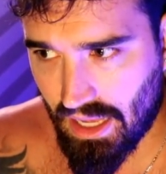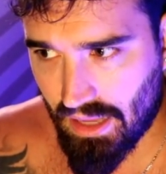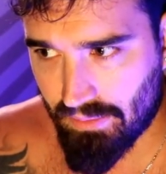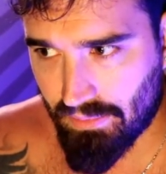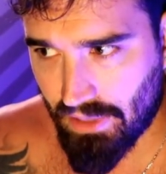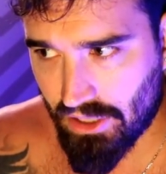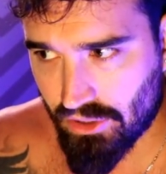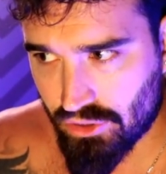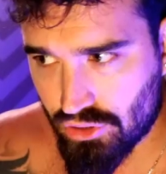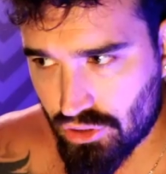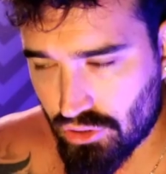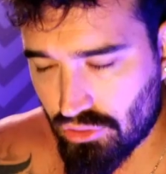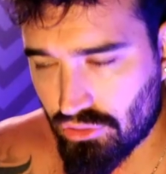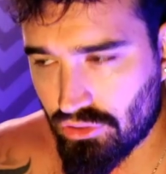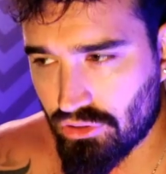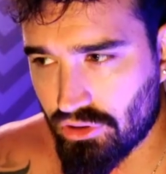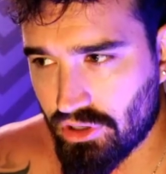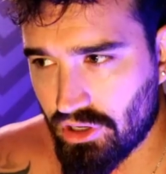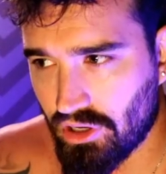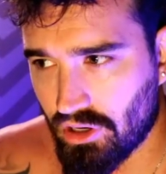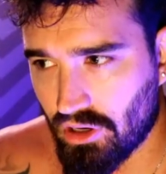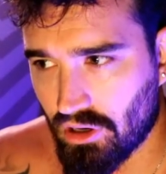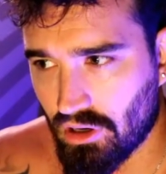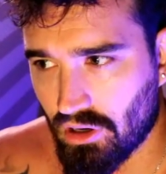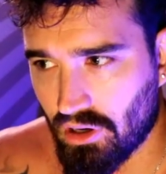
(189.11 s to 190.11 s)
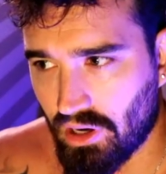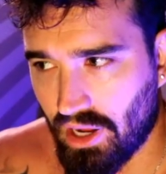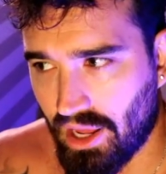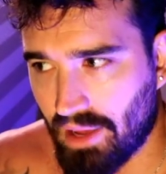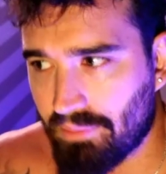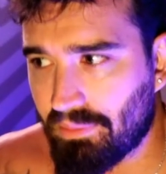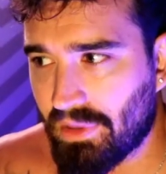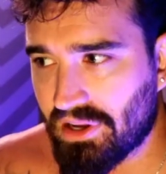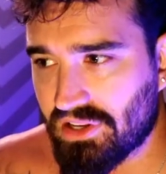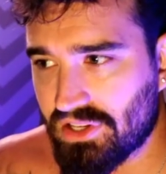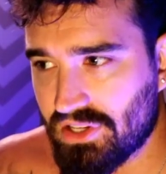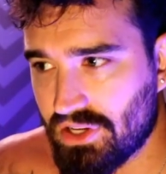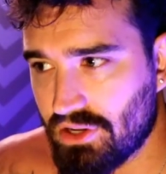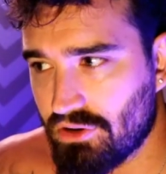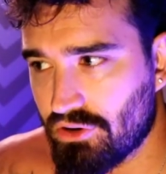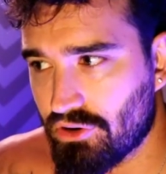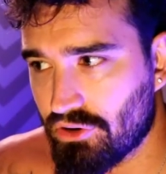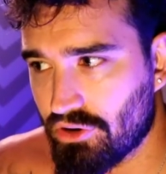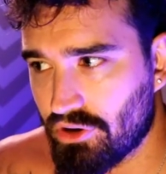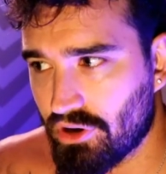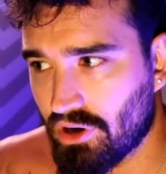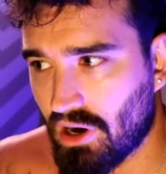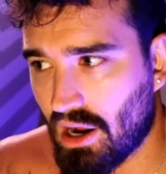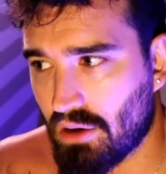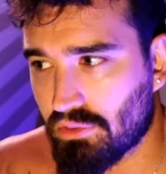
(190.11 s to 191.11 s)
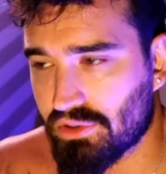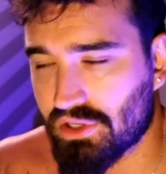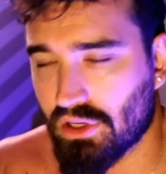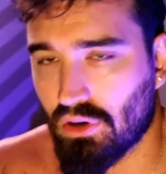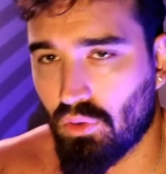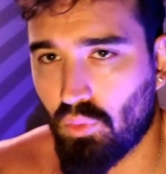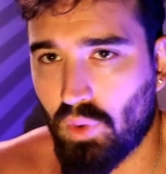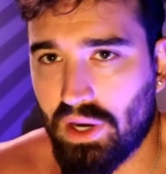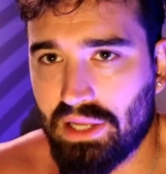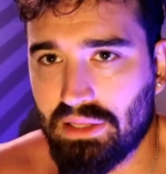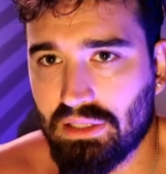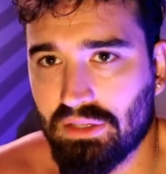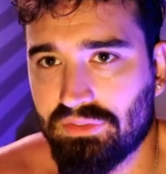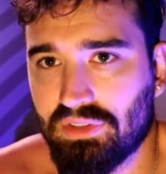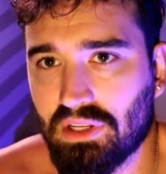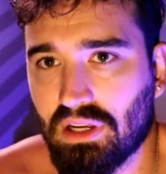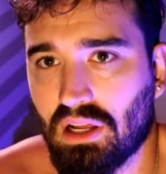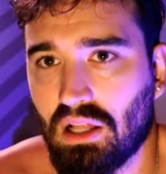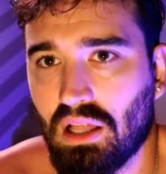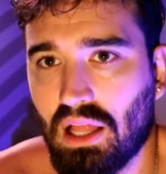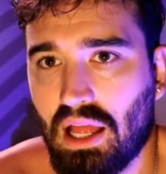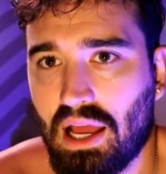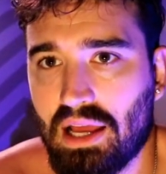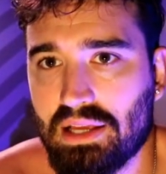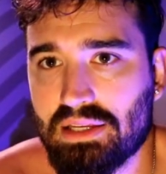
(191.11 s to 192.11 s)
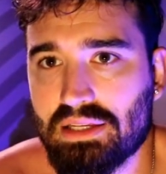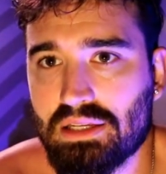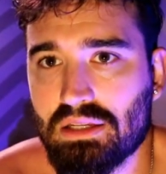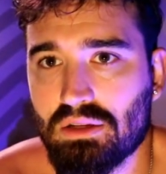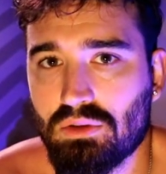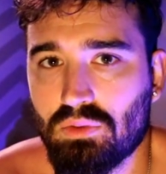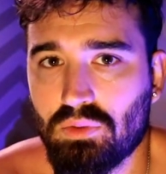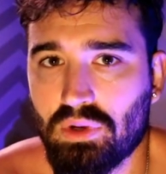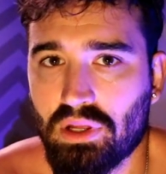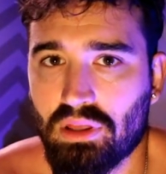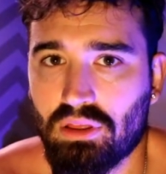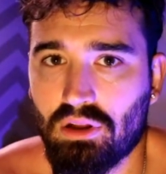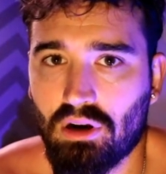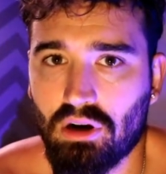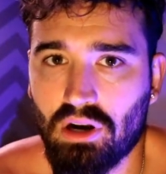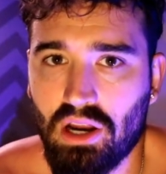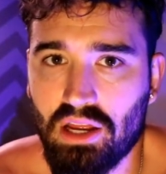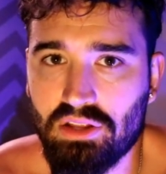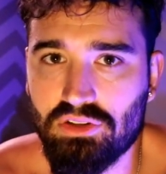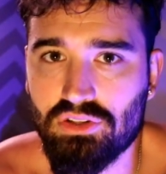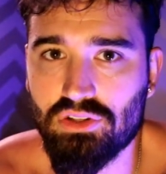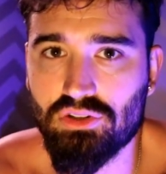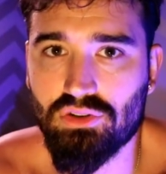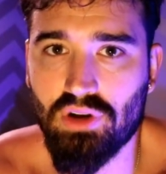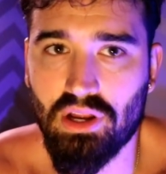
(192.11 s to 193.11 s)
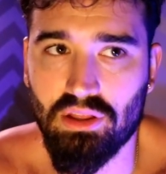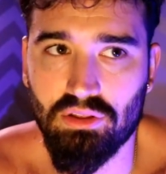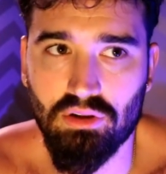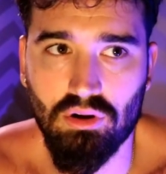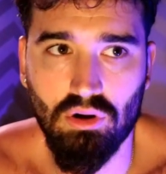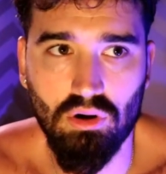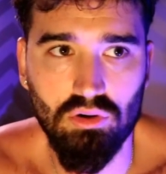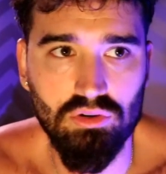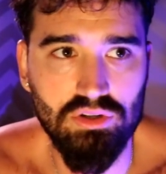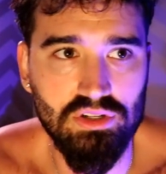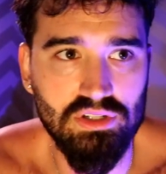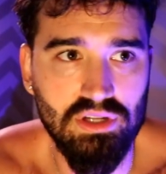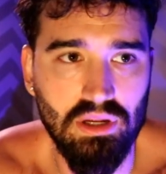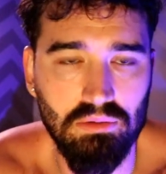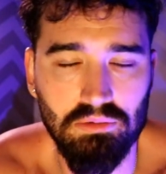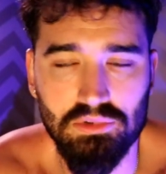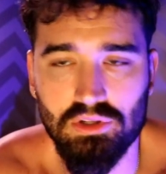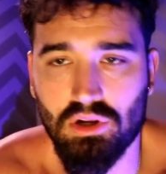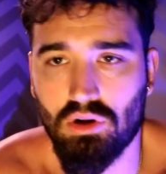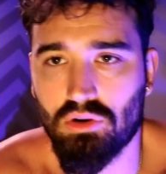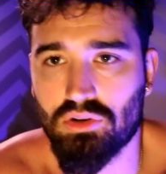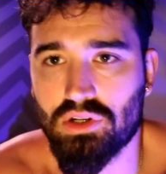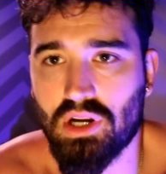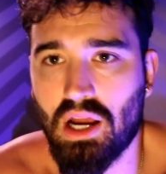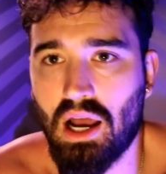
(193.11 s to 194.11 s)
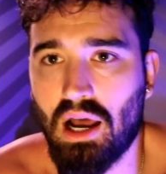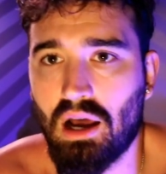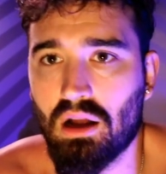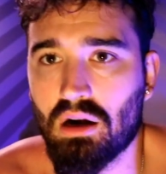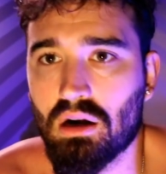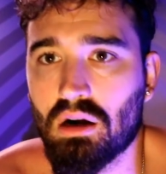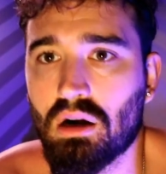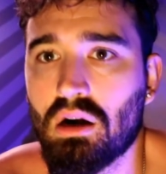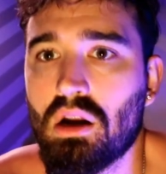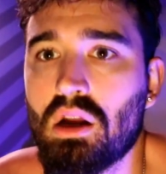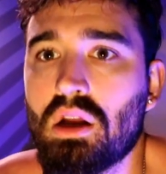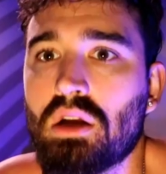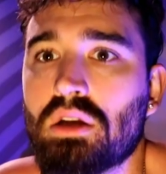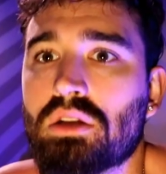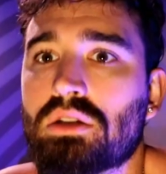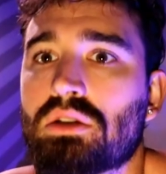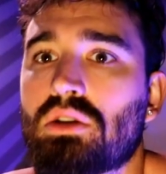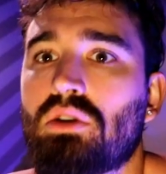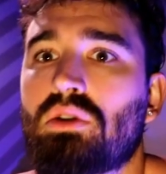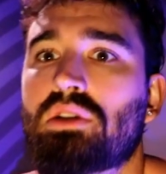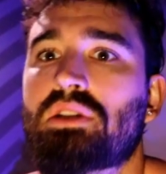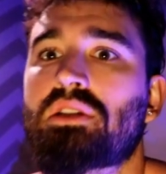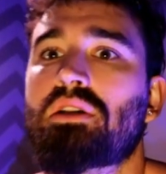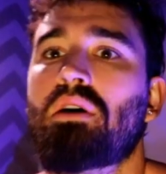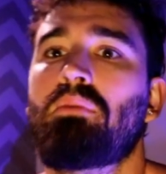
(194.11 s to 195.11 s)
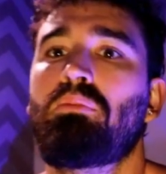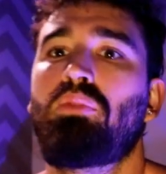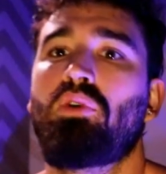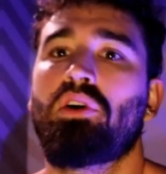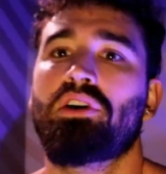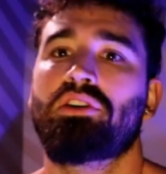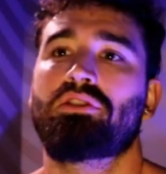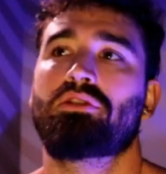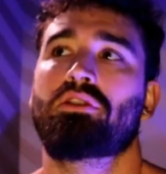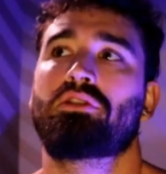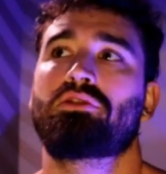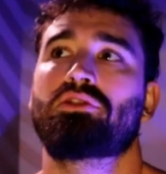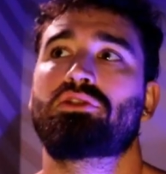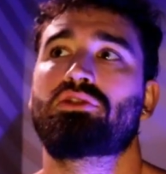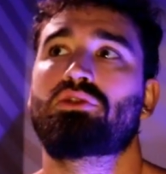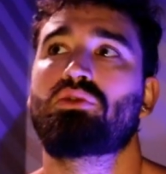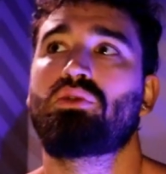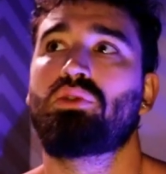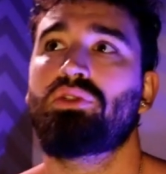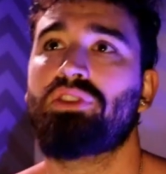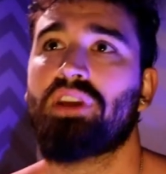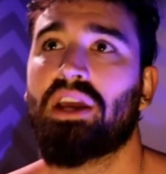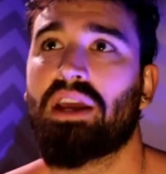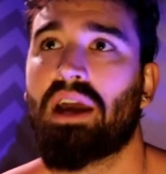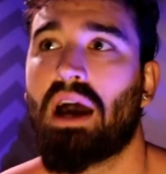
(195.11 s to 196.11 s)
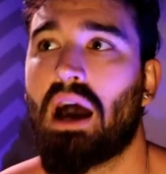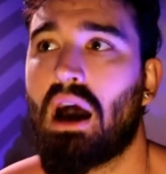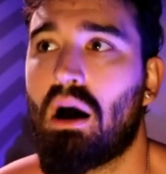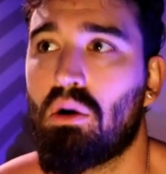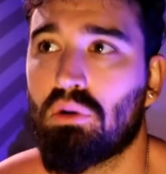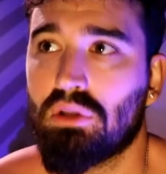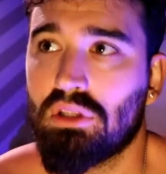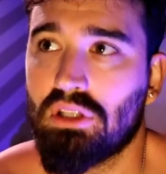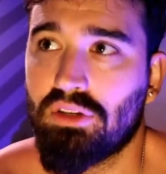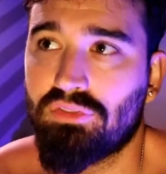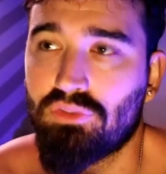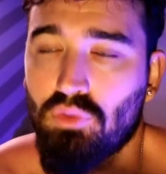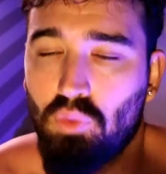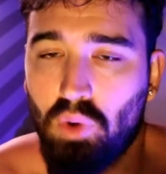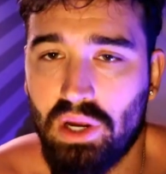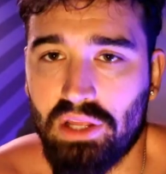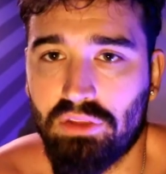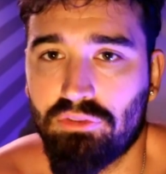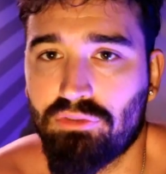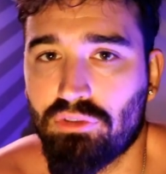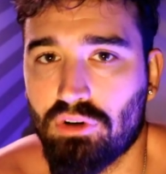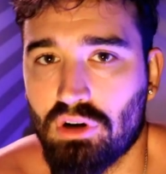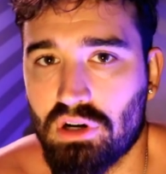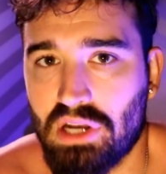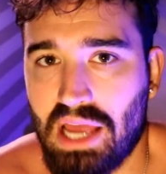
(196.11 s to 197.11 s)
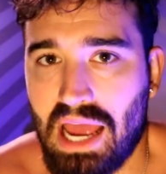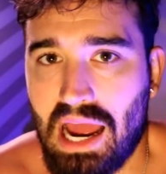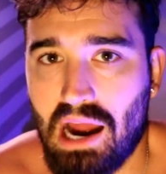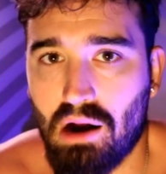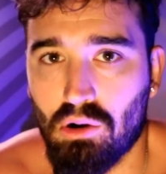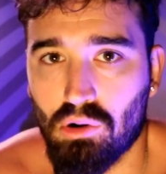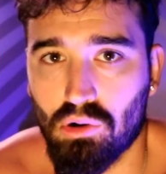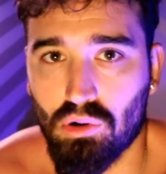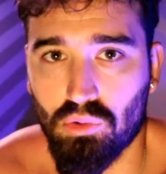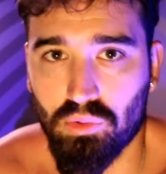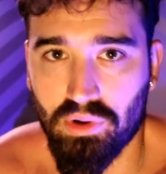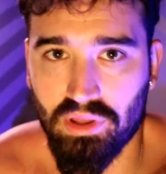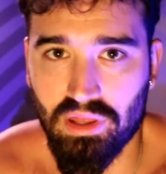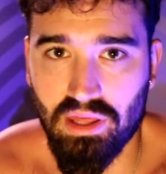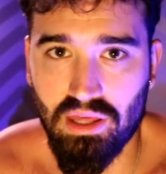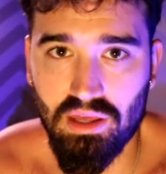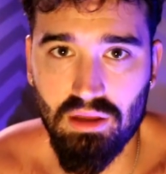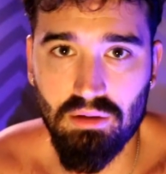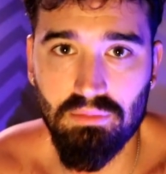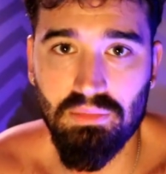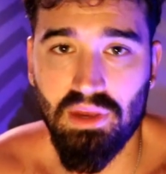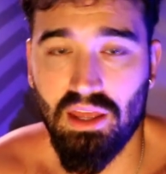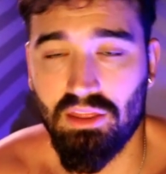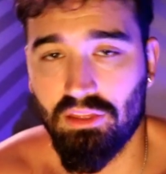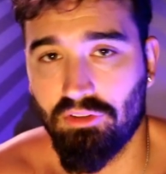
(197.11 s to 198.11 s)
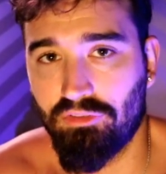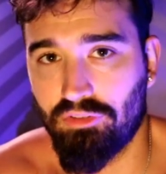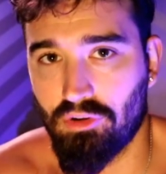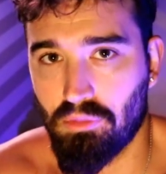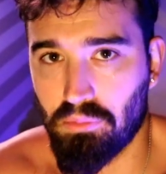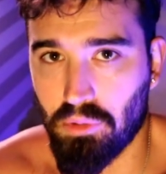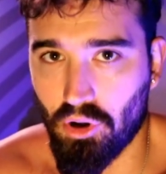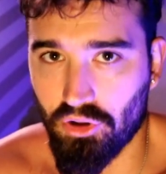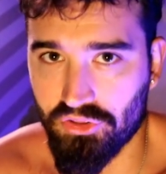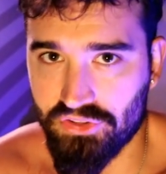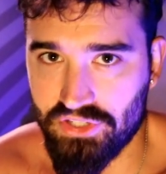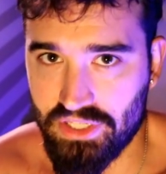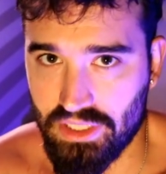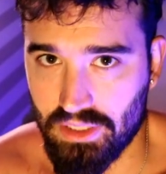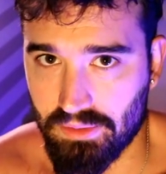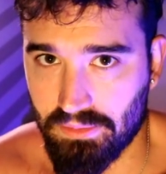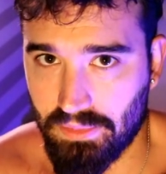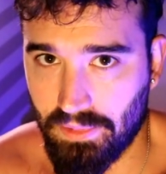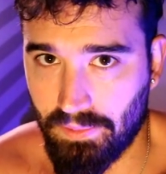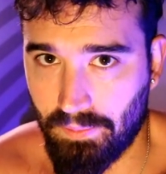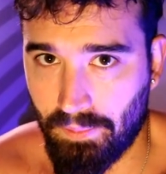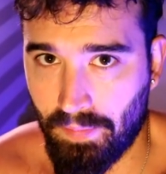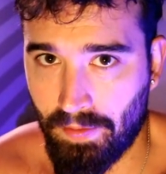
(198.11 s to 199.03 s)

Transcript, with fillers: my junior year and my senior year, I was in a weightlifting class with our head strength coach. His name was Coach Connor. So at some point during the school day, I would lift weights for an hour with him and the football team.